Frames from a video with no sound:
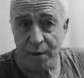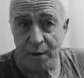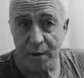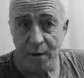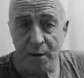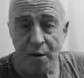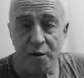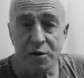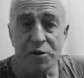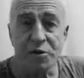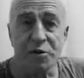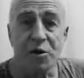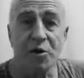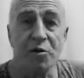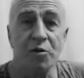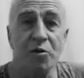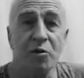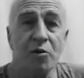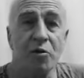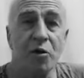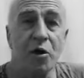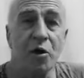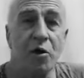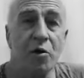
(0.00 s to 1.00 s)
So you
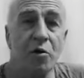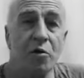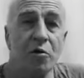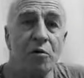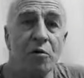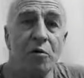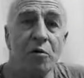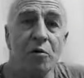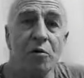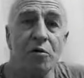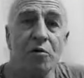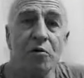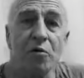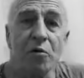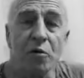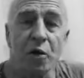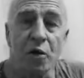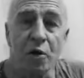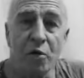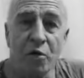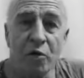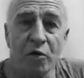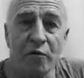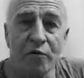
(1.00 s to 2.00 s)
go through the
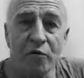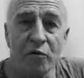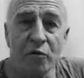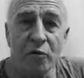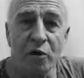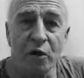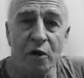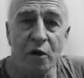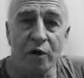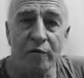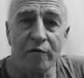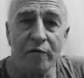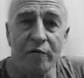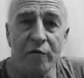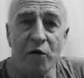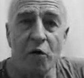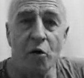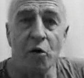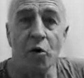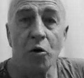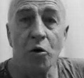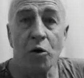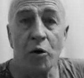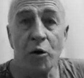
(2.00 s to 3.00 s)
whole of your life
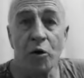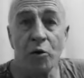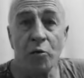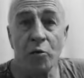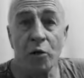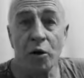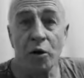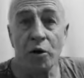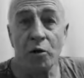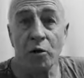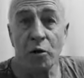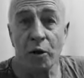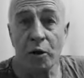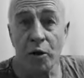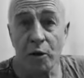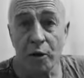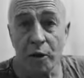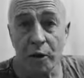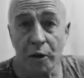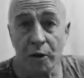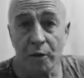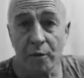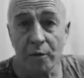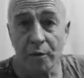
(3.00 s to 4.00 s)
looking where you're
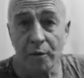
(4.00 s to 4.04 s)
going.